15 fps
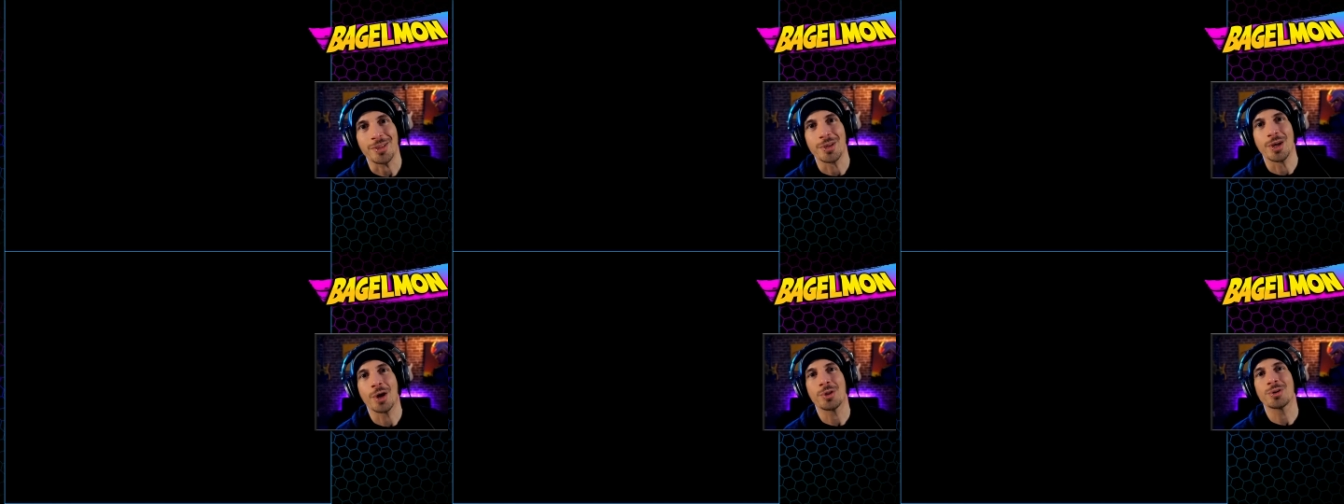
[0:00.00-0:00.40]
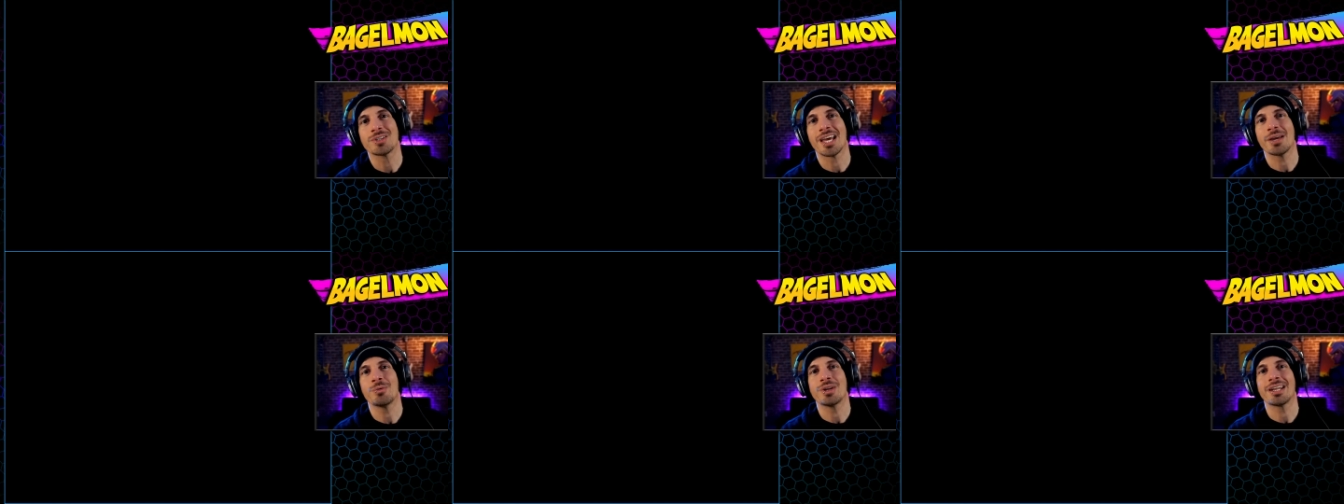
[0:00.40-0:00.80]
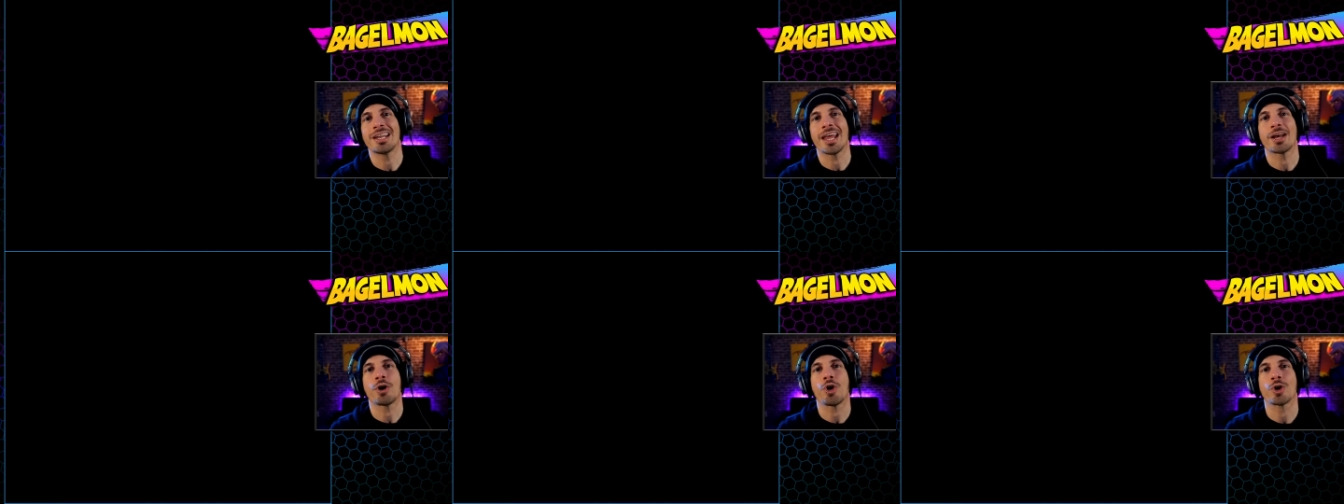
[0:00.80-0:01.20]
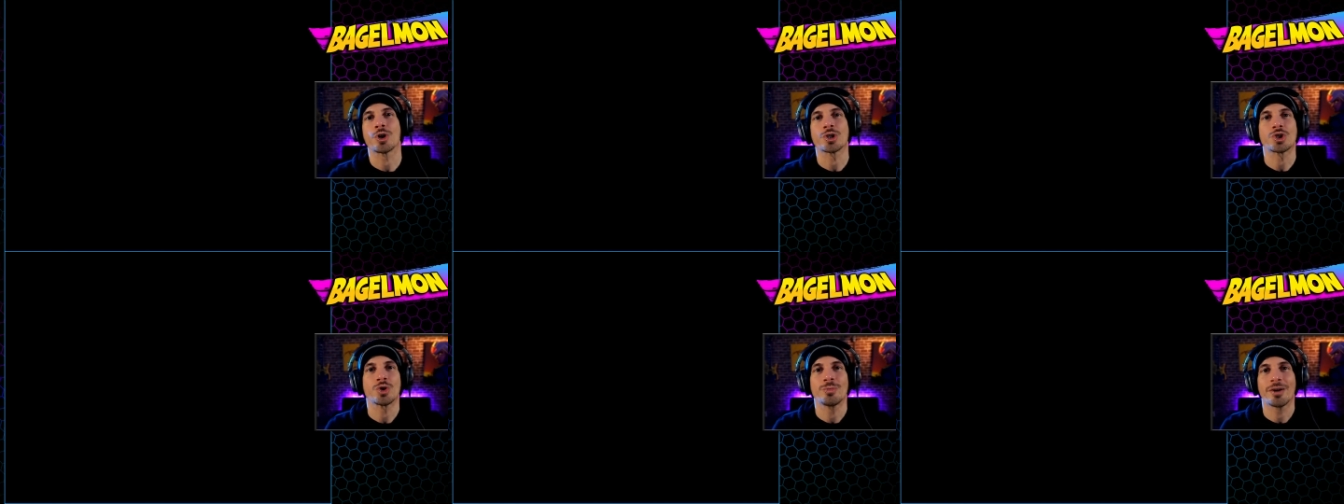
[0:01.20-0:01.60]
The other day we did a
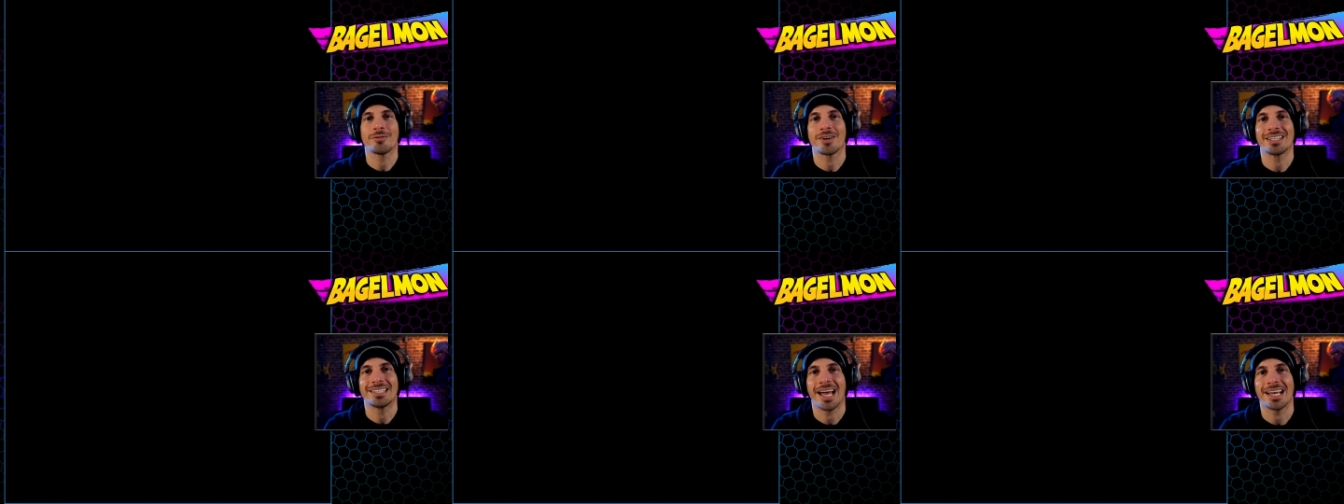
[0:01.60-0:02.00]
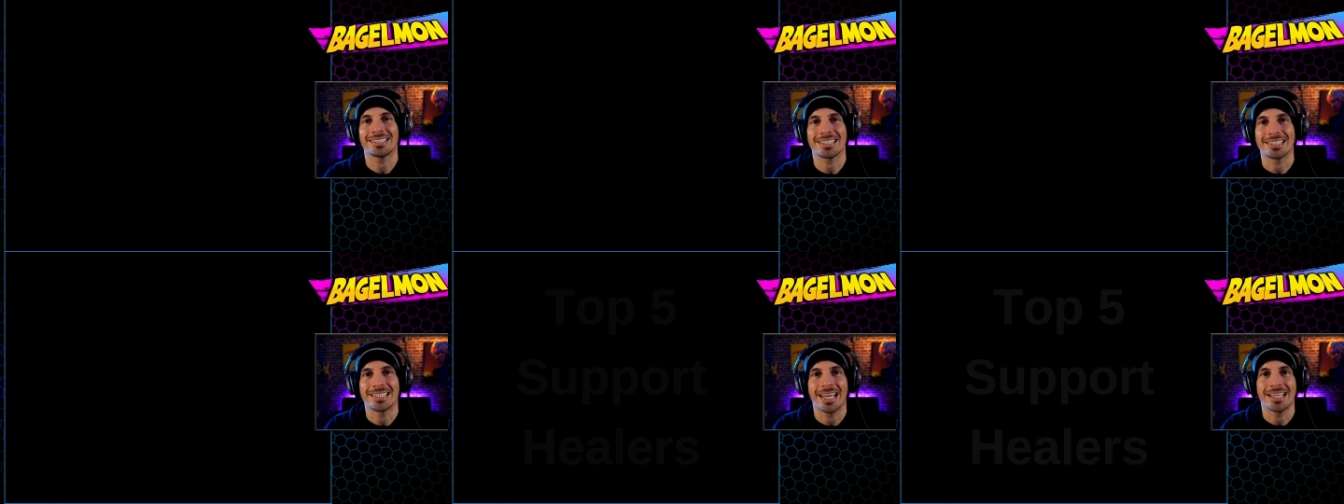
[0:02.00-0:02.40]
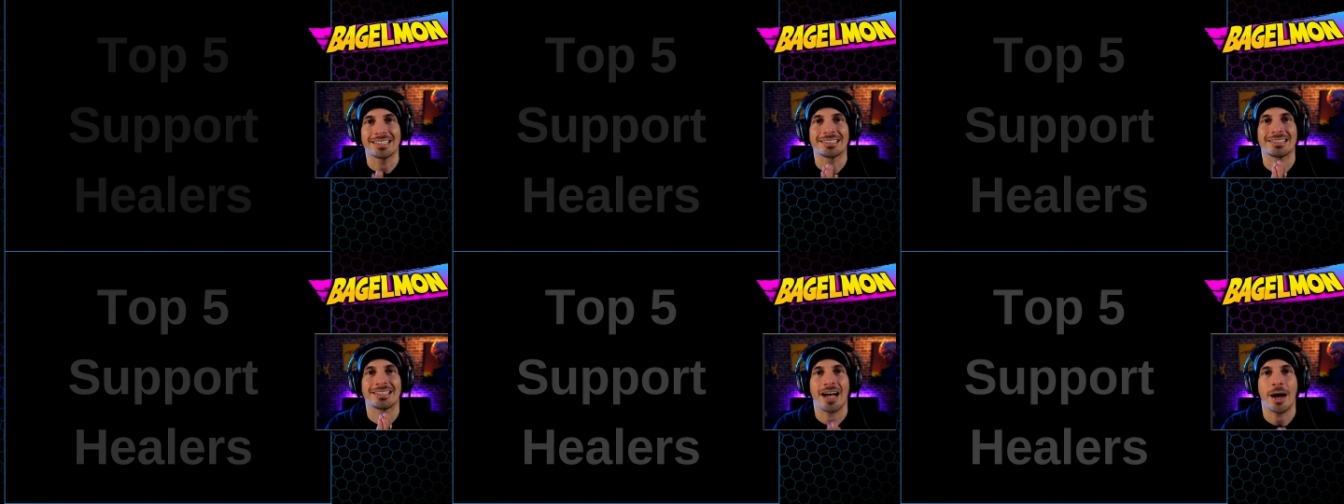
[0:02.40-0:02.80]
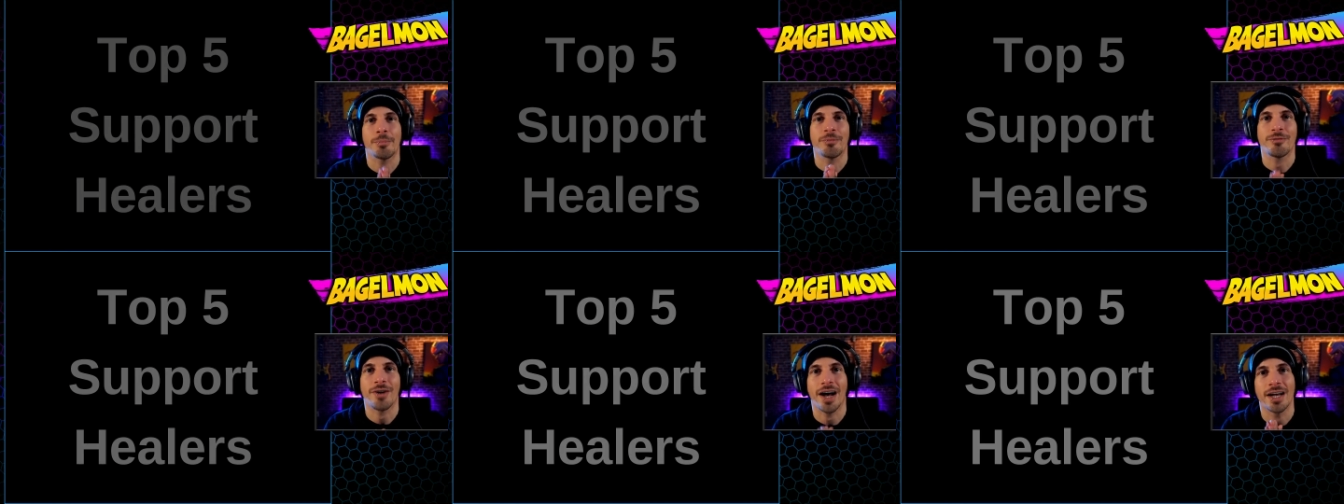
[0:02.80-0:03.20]
Konosuba Fantastic Days top
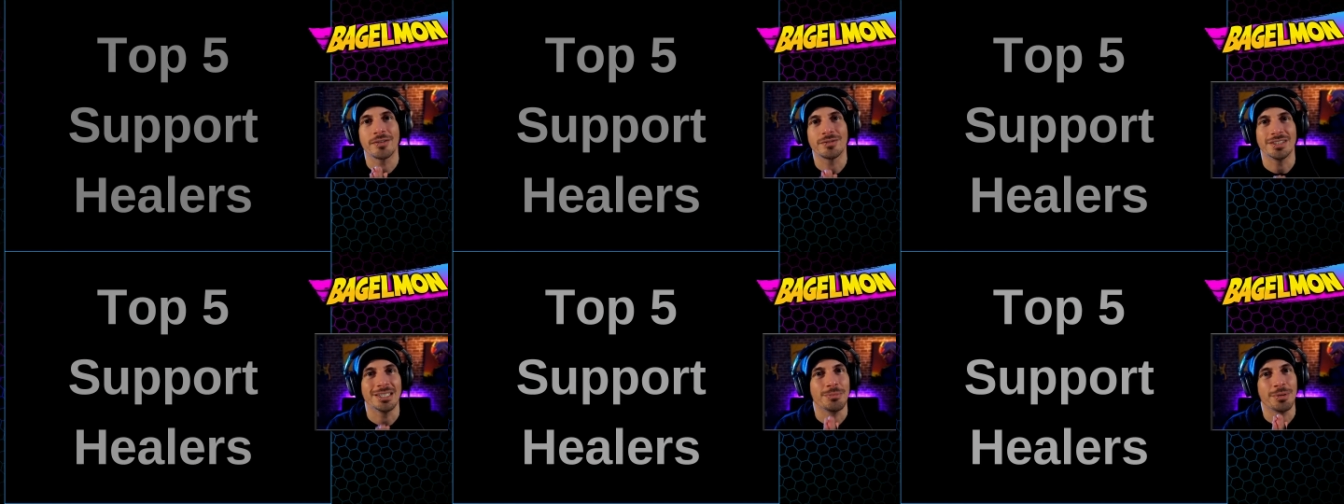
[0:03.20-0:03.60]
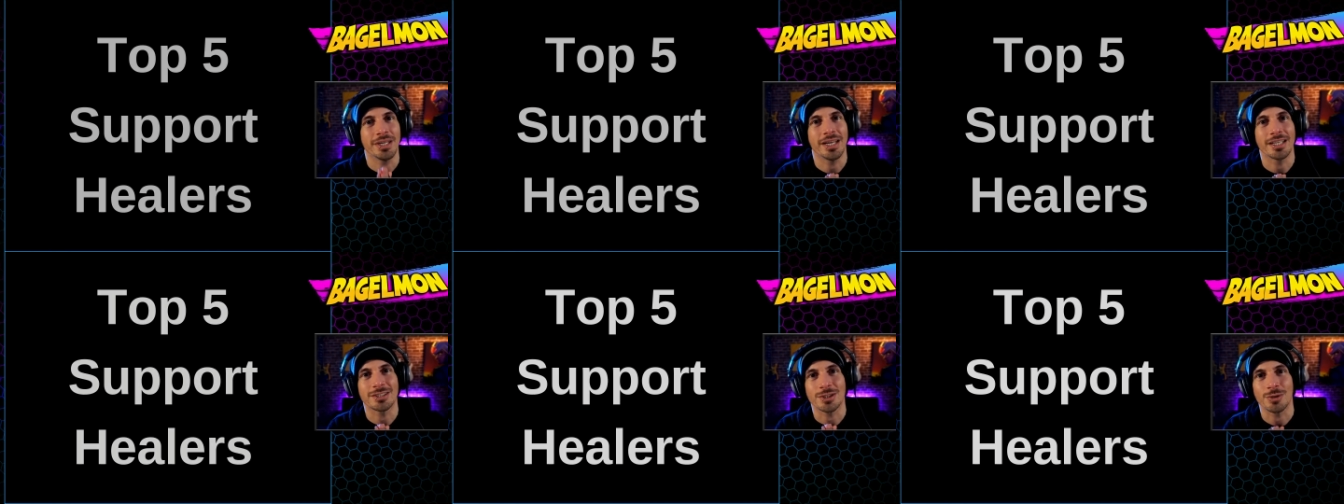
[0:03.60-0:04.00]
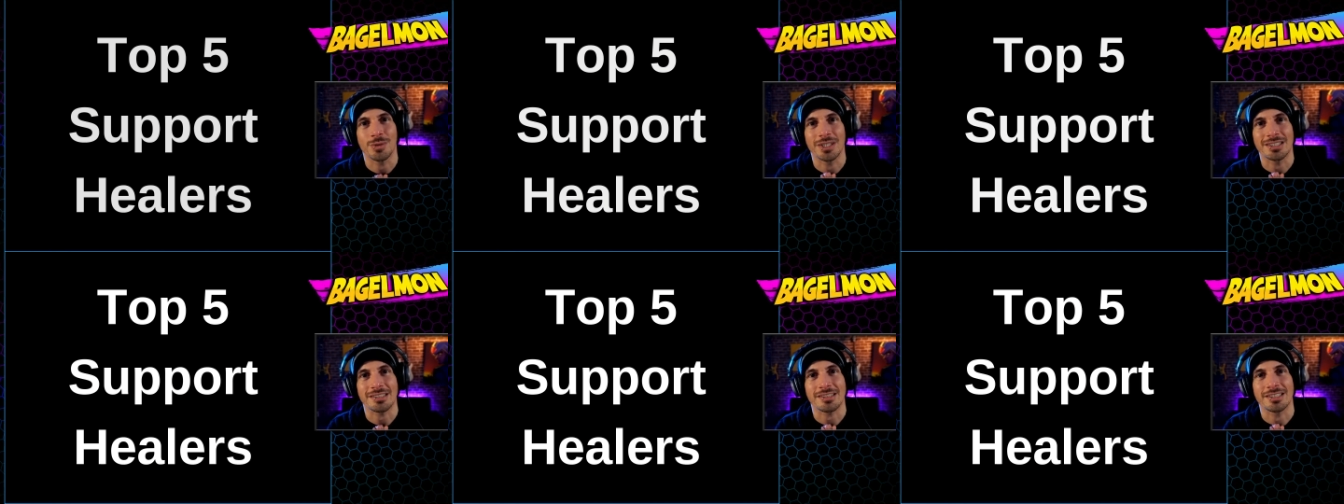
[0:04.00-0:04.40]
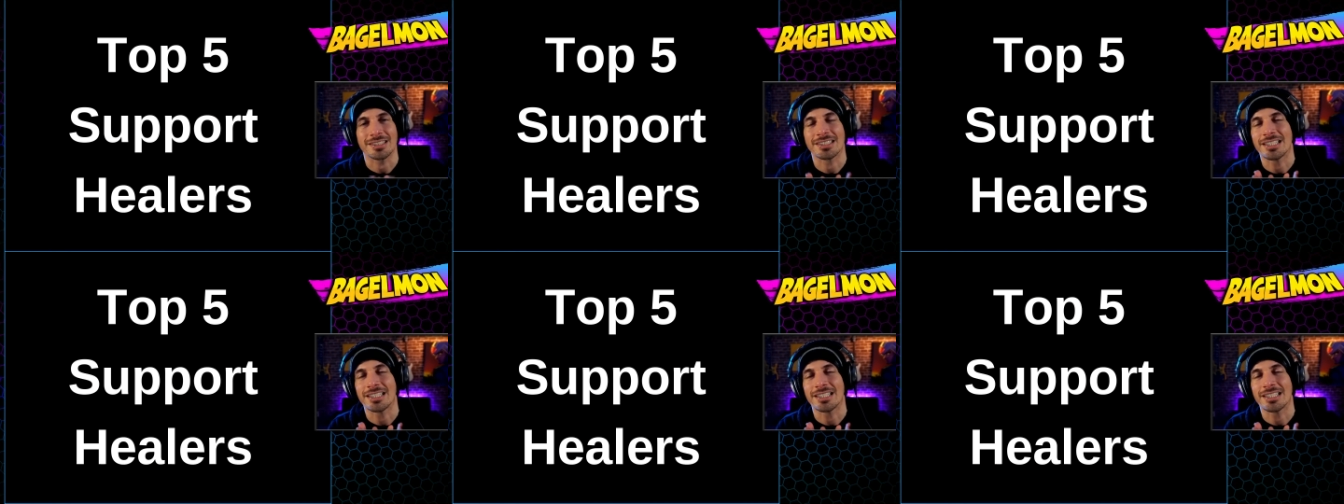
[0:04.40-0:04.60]
5 DPS units list.